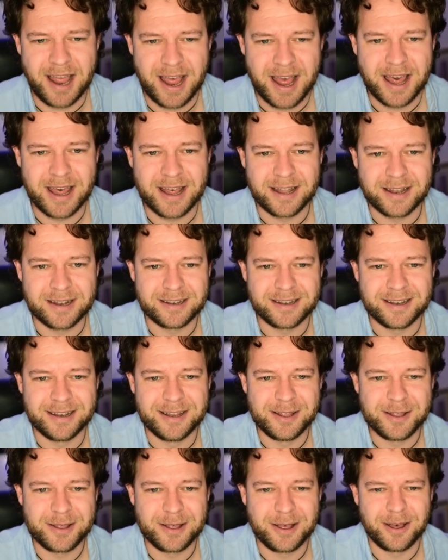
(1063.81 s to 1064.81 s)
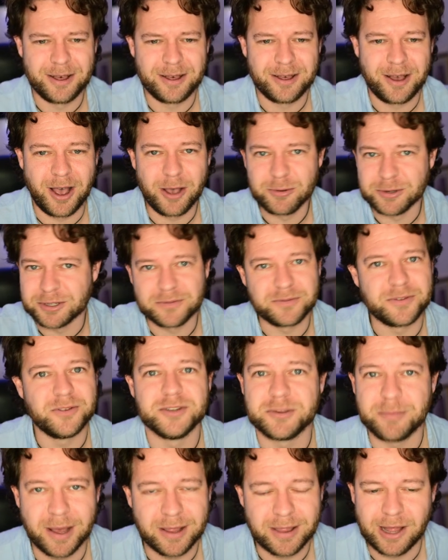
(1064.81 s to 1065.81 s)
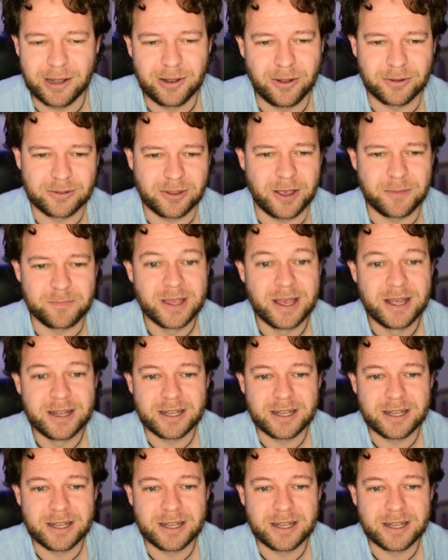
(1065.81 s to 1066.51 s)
and I was confused about that a long time.